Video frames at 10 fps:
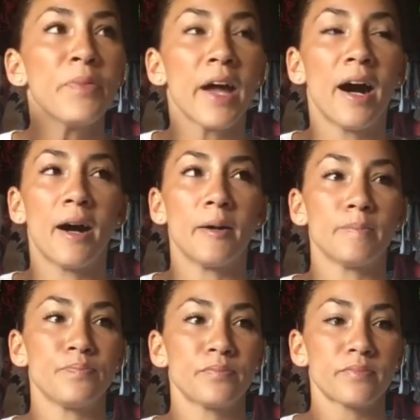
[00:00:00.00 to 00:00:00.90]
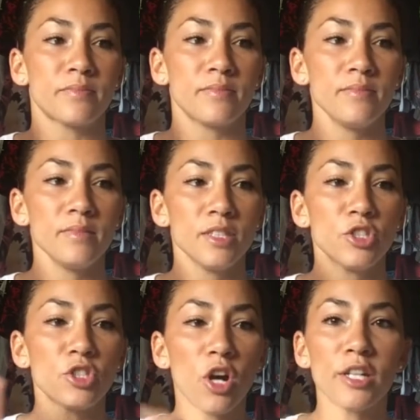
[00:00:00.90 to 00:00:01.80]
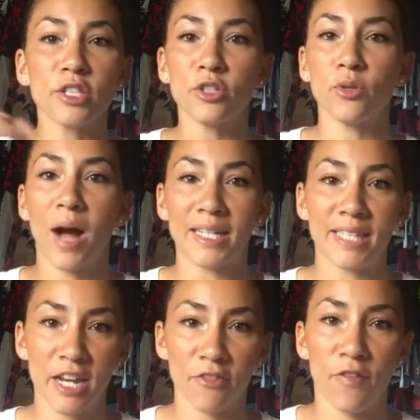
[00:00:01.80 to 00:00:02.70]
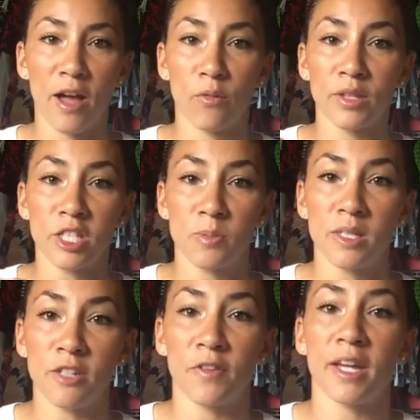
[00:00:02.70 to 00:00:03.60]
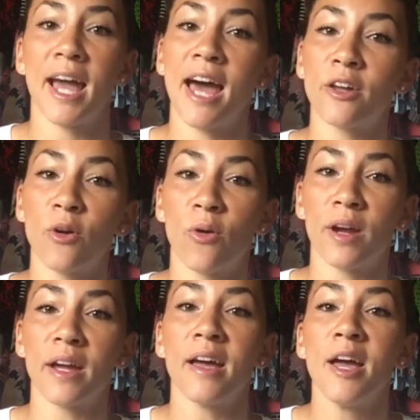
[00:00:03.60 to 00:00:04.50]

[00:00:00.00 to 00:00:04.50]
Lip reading: started to identify with a specific category